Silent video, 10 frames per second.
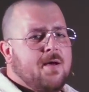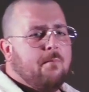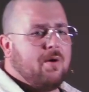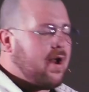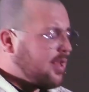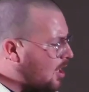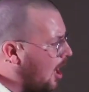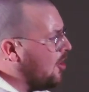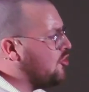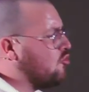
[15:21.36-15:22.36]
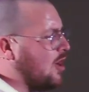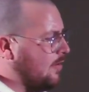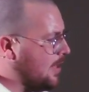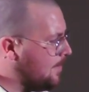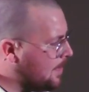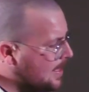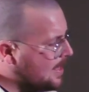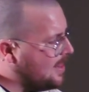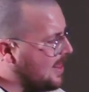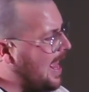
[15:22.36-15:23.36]
But on the contrary,
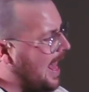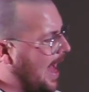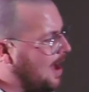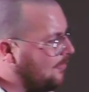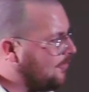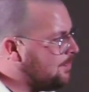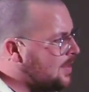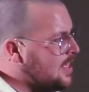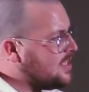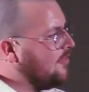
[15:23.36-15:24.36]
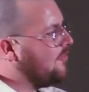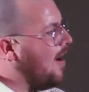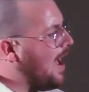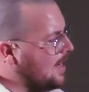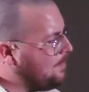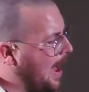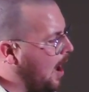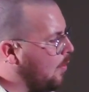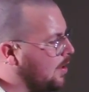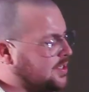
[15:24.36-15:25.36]
they have divine
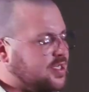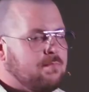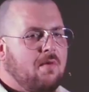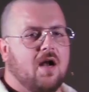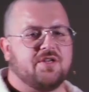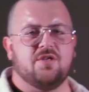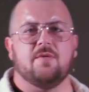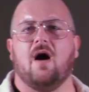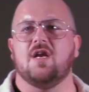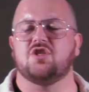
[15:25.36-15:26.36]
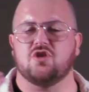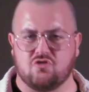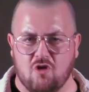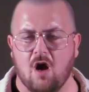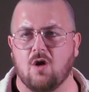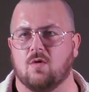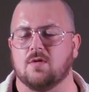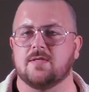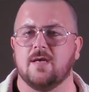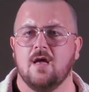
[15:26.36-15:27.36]
power to demolish
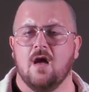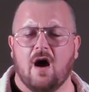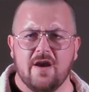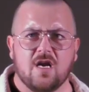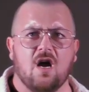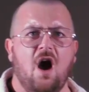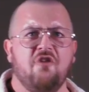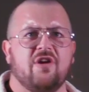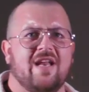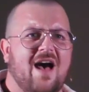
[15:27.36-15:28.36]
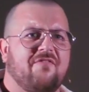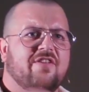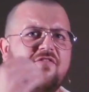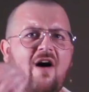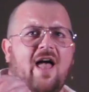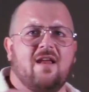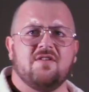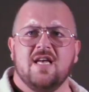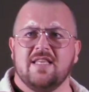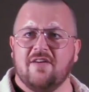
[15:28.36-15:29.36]
strongholds. On the contrary, they have divine. Now,
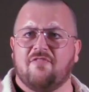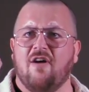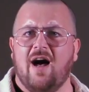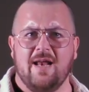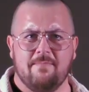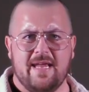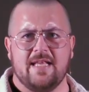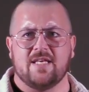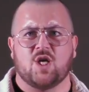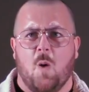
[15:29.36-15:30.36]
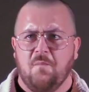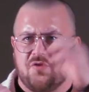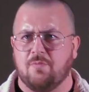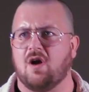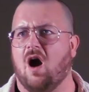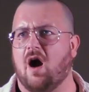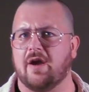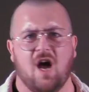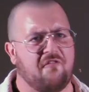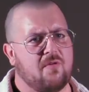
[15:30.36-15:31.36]
divine means it comes from God,
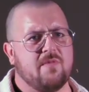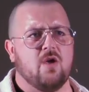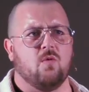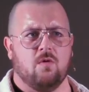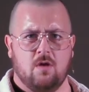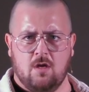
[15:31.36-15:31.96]
not from you.